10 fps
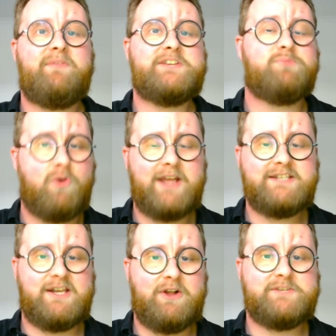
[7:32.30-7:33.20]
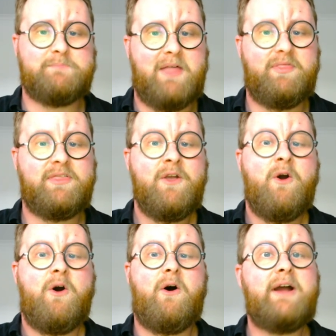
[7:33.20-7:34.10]
this prior to last
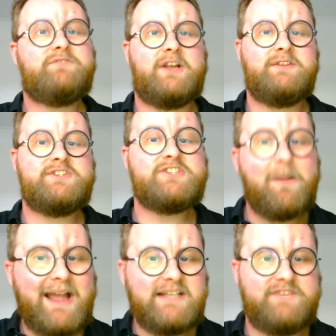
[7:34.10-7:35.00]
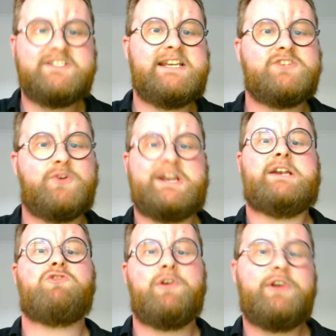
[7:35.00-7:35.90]
month. I have done some activities on
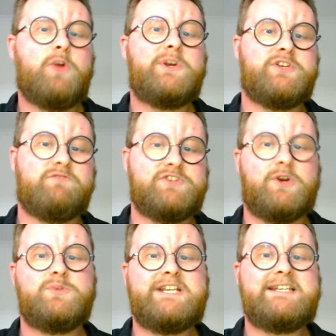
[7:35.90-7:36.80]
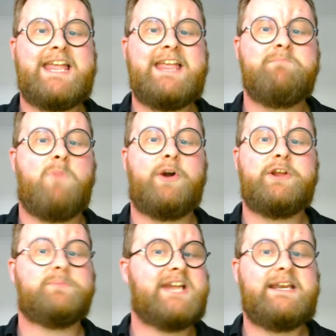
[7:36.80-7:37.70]
Anachronia which have resulted in my
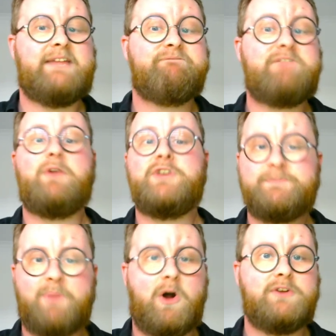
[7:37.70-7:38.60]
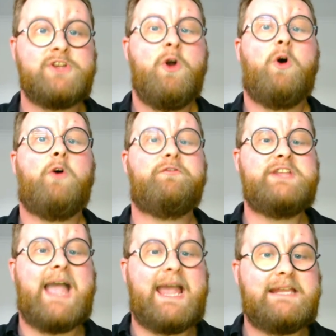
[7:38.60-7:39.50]
obtaining various parts of
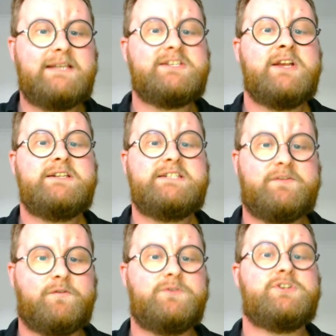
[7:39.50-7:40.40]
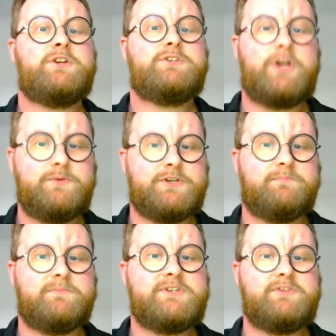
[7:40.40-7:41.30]
the 8 different
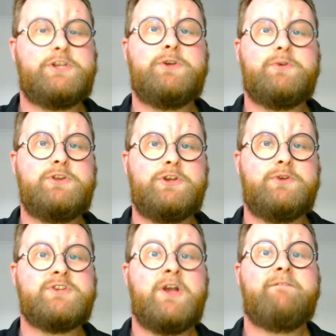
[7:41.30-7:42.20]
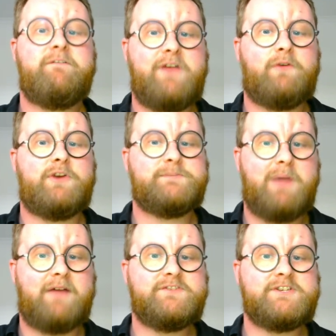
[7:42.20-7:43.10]
totems that you can use for various
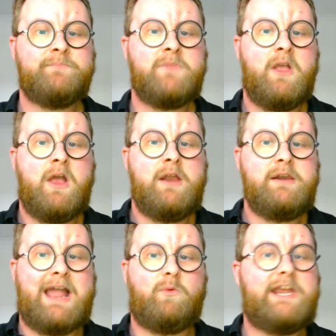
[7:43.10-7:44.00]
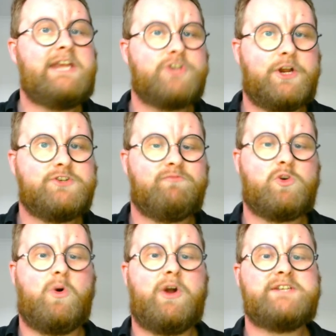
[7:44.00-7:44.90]
buffs. Now, each totem
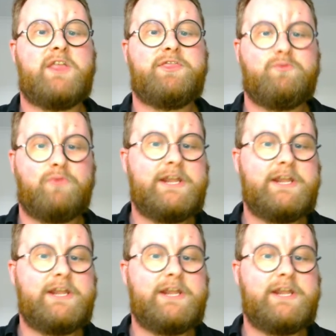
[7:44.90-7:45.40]
requires 3